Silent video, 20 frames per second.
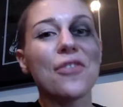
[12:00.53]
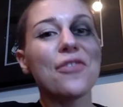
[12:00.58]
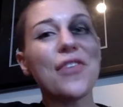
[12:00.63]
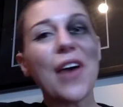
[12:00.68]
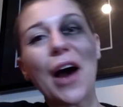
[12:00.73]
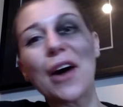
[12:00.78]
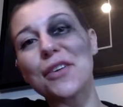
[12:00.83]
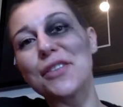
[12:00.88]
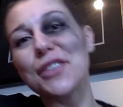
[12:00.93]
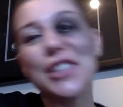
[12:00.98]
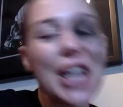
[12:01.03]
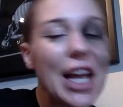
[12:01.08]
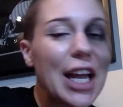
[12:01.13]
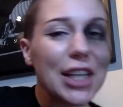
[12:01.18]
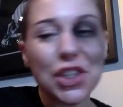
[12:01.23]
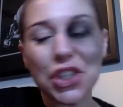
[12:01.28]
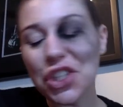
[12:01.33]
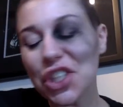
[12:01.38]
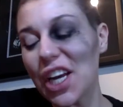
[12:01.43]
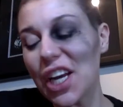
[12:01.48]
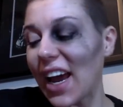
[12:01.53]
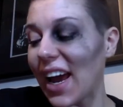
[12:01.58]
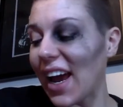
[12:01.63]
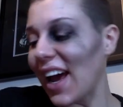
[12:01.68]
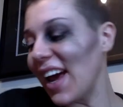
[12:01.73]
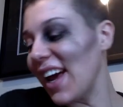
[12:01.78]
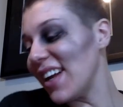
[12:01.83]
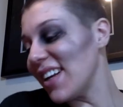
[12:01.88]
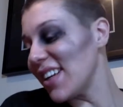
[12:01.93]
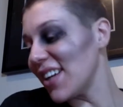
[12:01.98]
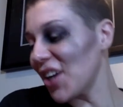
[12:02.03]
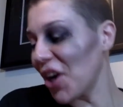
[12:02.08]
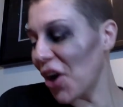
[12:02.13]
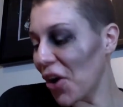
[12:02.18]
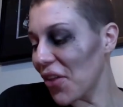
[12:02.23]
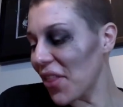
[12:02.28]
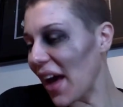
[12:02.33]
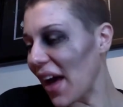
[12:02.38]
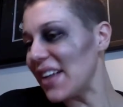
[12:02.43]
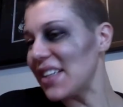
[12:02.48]
foundation and
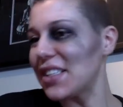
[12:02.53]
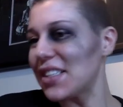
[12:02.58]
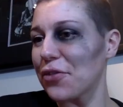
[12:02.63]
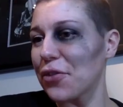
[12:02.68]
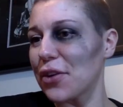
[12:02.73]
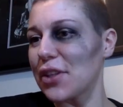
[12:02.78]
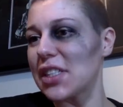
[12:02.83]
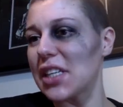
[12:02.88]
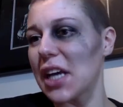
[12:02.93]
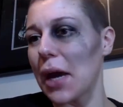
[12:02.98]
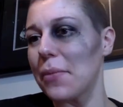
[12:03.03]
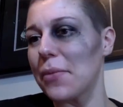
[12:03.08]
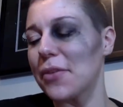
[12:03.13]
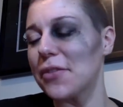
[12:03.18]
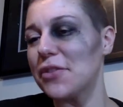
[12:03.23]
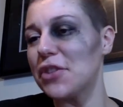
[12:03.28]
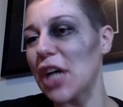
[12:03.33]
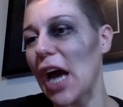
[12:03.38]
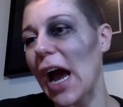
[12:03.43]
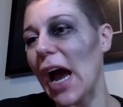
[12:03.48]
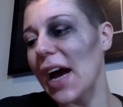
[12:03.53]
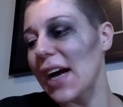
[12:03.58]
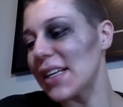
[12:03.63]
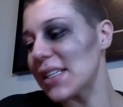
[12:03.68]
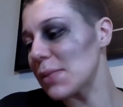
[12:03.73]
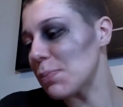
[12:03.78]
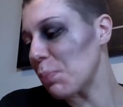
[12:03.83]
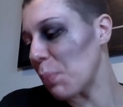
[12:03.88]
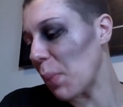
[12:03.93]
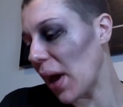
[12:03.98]
all that different type of jazz.